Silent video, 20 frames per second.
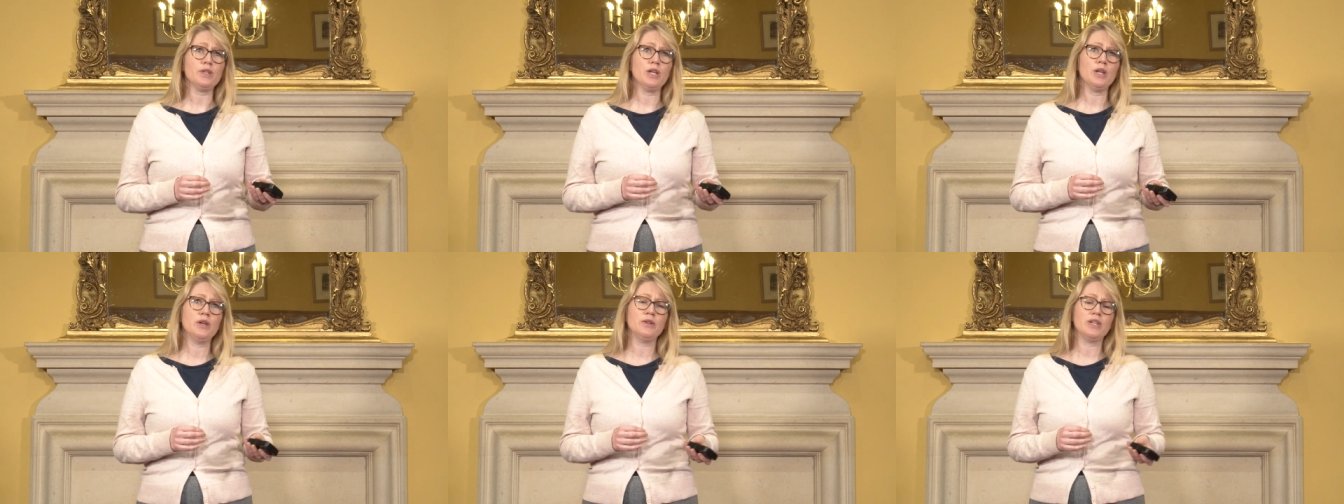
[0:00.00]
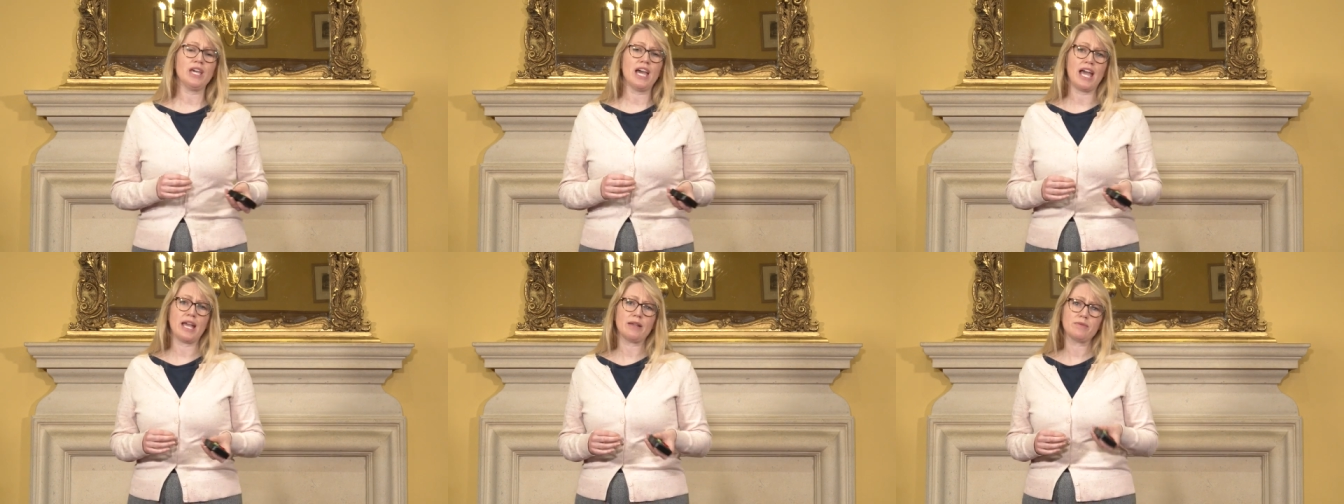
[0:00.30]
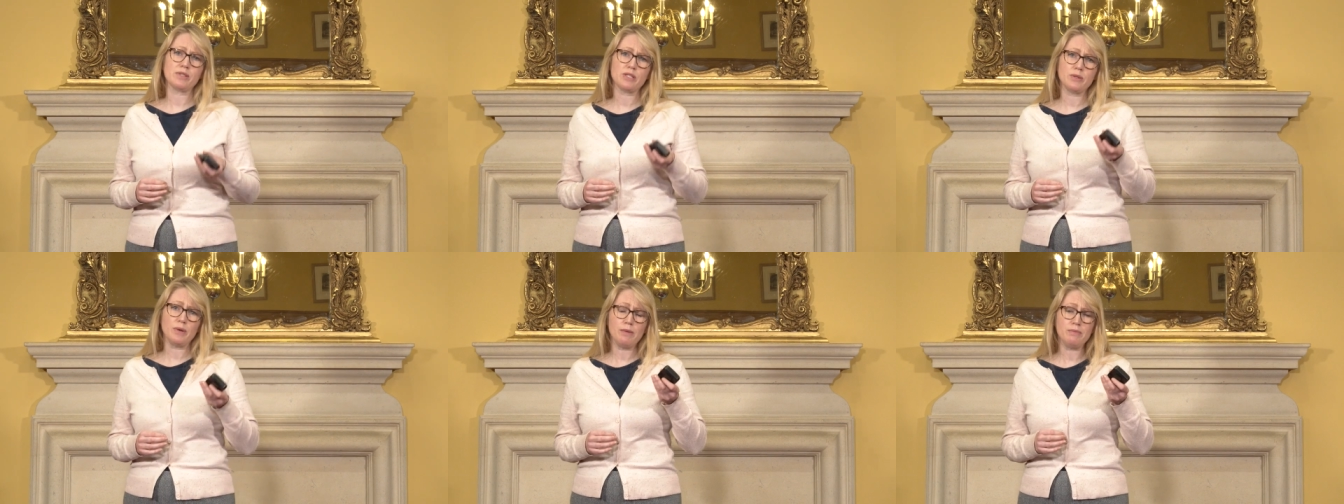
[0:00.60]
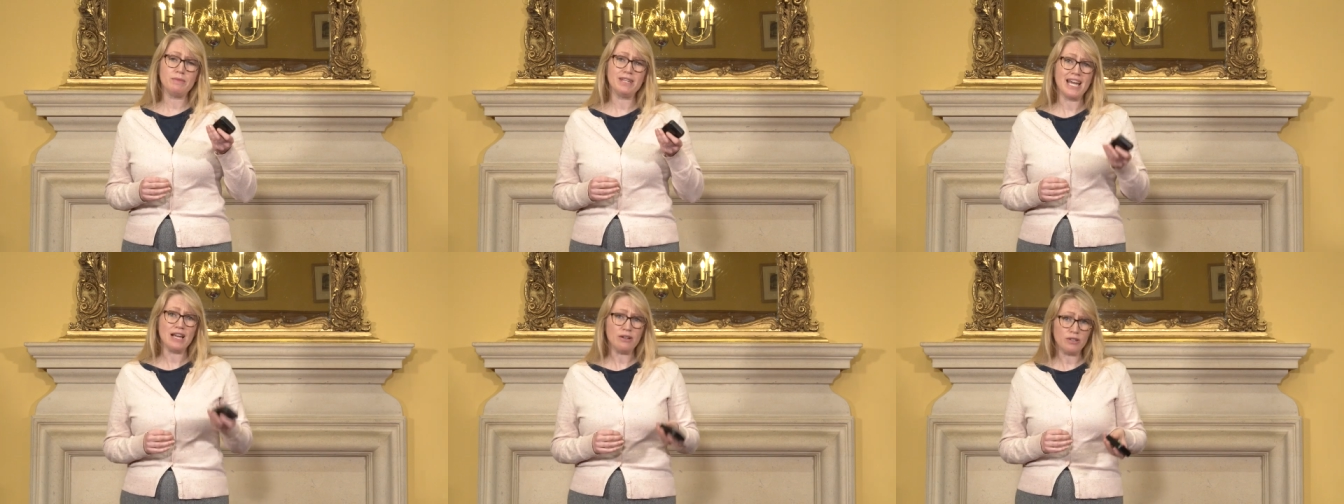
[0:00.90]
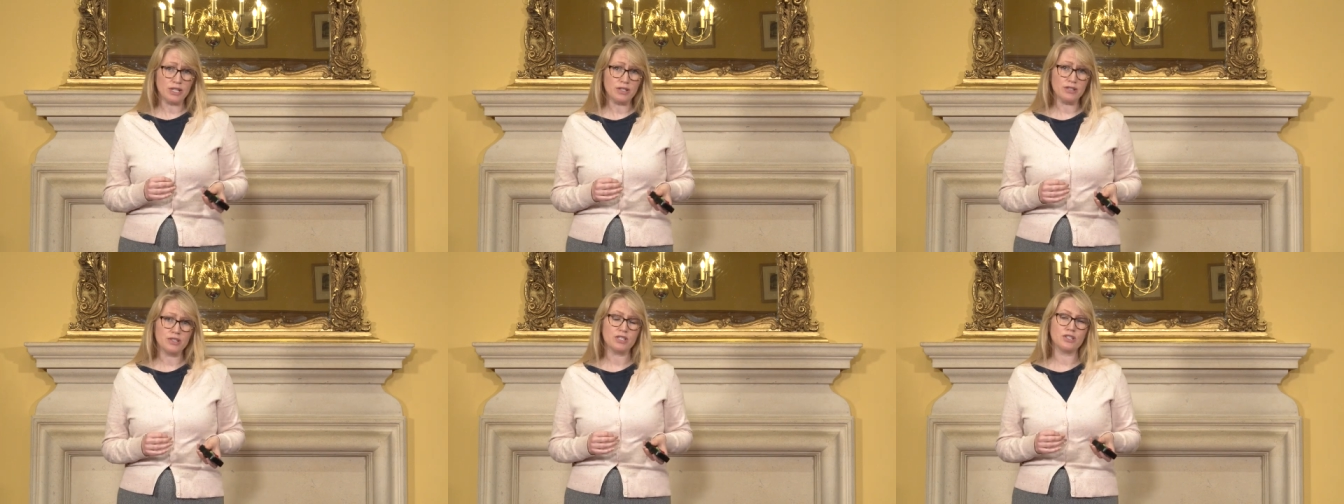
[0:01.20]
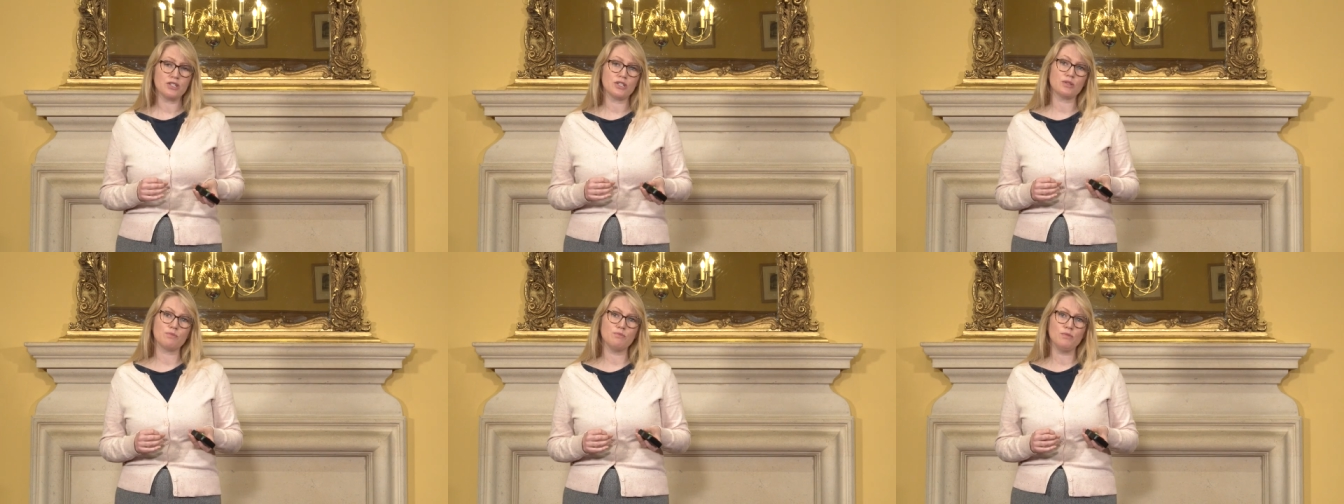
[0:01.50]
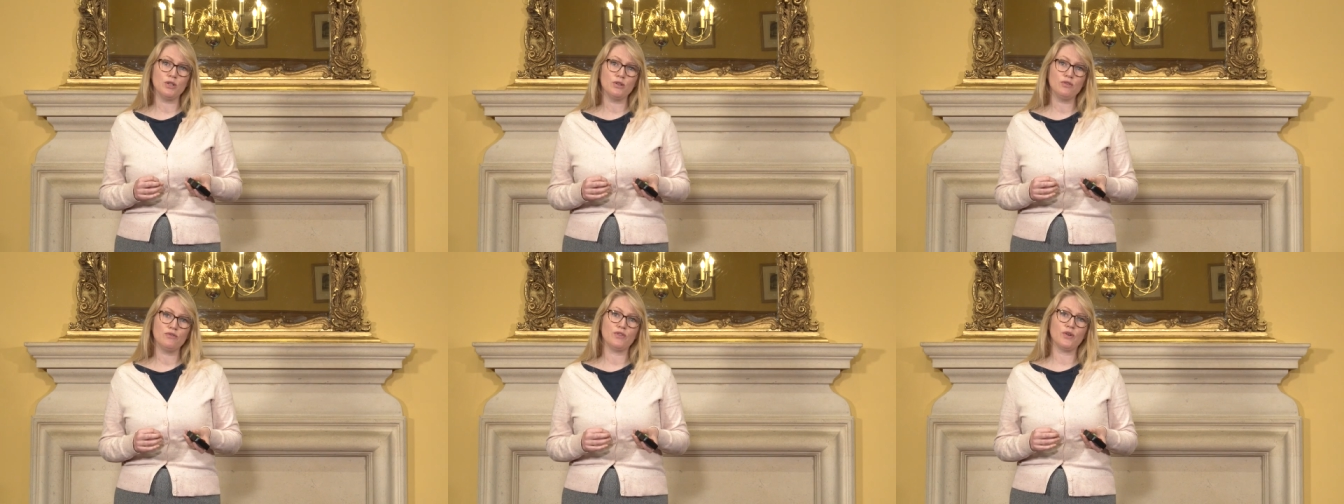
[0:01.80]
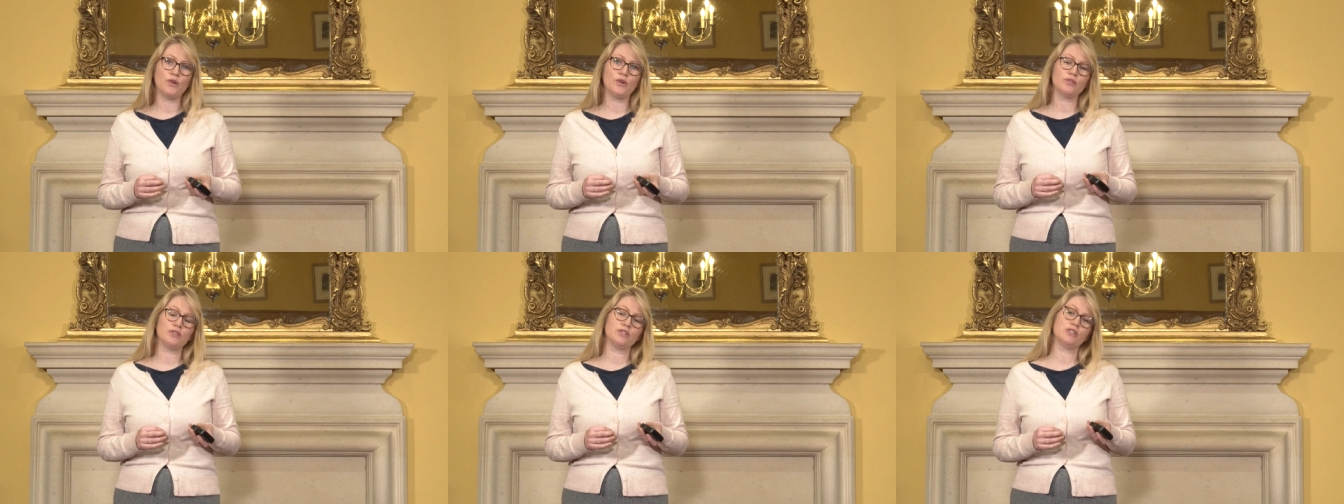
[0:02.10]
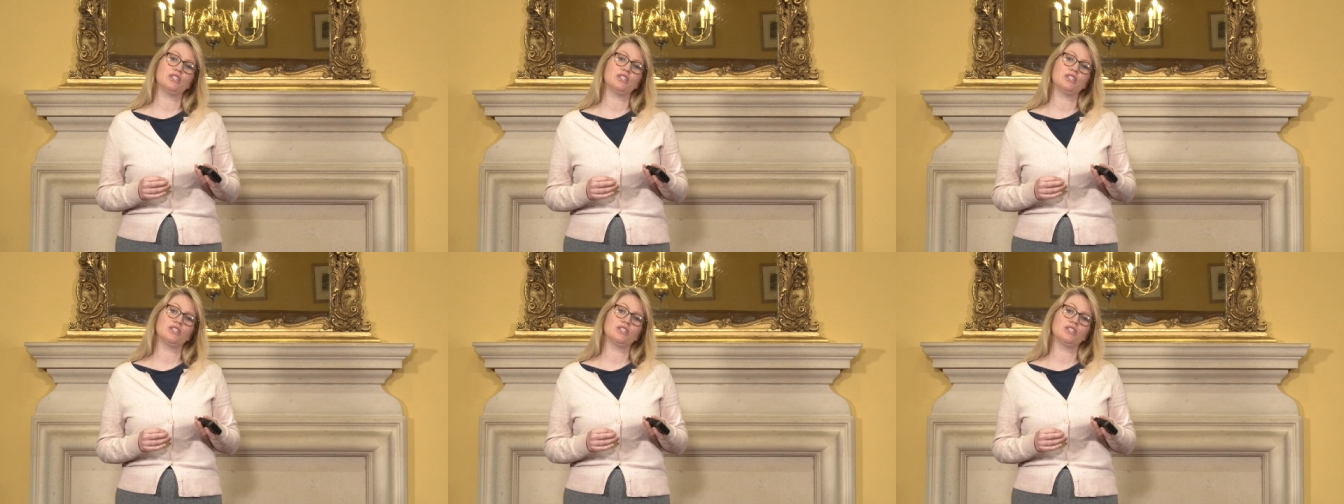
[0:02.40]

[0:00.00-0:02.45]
Okay, so I'm now going to just move on